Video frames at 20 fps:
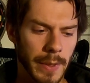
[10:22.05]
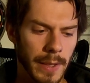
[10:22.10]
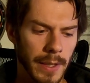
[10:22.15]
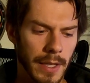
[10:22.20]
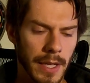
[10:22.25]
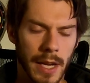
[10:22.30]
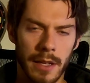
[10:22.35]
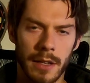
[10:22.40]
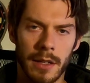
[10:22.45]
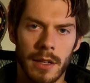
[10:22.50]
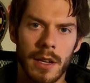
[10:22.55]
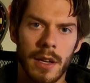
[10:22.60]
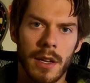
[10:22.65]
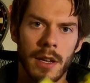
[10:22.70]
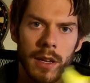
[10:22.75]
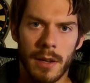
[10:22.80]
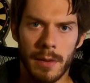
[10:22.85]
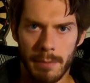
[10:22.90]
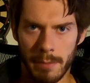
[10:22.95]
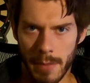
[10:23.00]
But again,
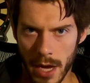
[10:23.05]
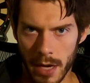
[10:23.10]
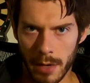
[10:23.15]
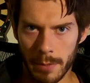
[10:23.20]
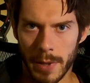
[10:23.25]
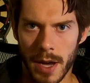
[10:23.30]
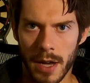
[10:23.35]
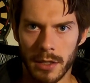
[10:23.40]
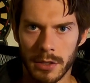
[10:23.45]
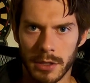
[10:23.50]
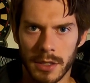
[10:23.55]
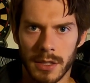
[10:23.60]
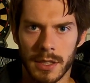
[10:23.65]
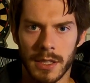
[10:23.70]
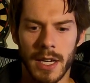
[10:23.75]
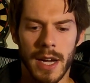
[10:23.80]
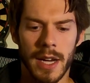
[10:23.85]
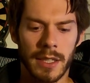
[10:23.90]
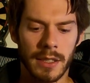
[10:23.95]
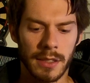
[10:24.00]
my apologies,
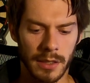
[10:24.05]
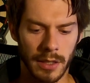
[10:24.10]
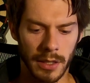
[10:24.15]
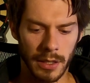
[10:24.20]
guys.